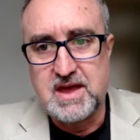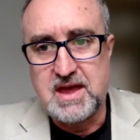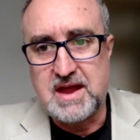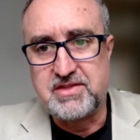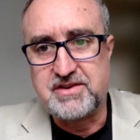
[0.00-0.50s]

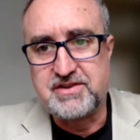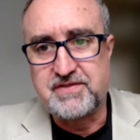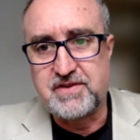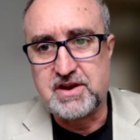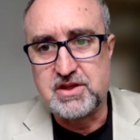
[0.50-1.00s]
and the
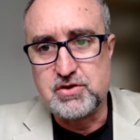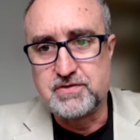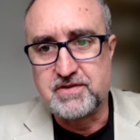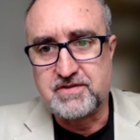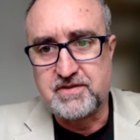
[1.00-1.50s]
different
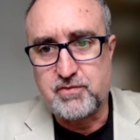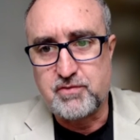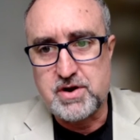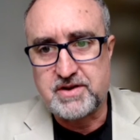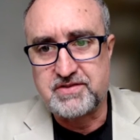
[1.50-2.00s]
uses of
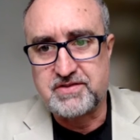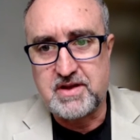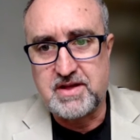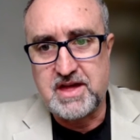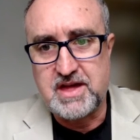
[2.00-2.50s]
works
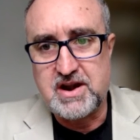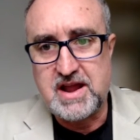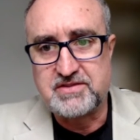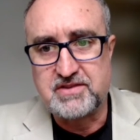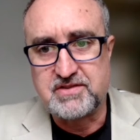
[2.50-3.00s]
that are
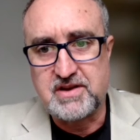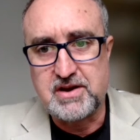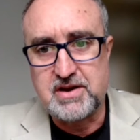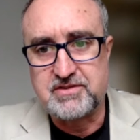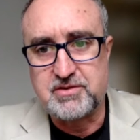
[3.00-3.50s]

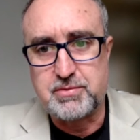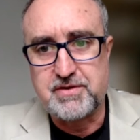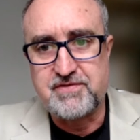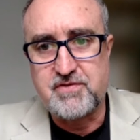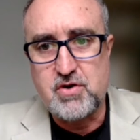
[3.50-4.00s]
necessary to
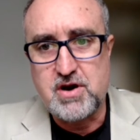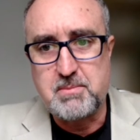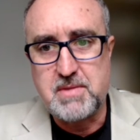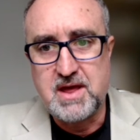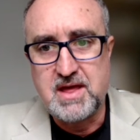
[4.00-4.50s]

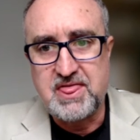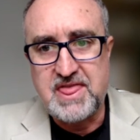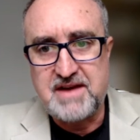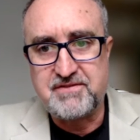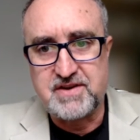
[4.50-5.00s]
perform
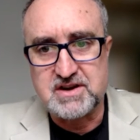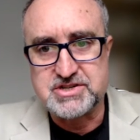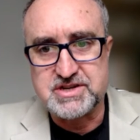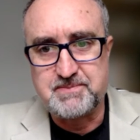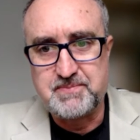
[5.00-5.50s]
that
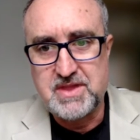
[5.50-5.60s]
function.